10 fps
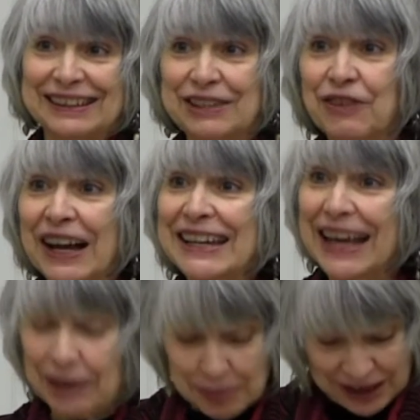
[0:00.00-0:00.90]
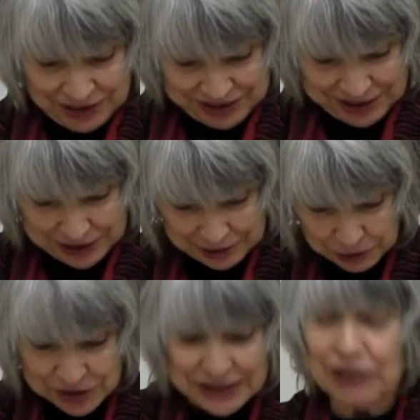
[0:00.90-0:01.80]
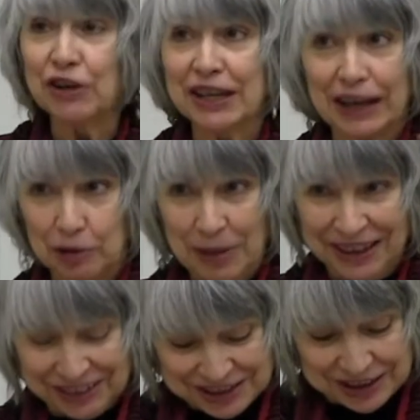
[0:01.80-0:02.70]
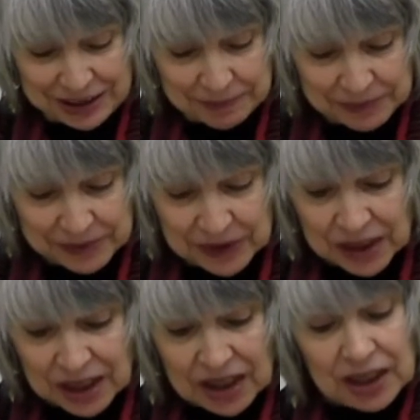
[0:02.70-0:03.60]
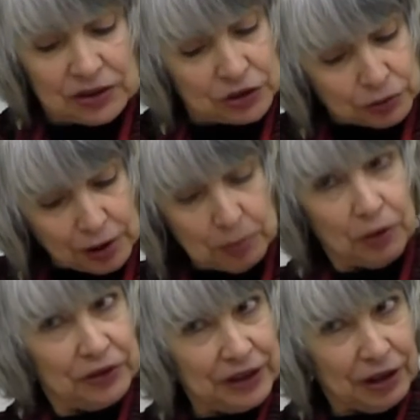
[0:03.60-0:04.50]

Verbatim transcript: divine animality or divine animality to trouble the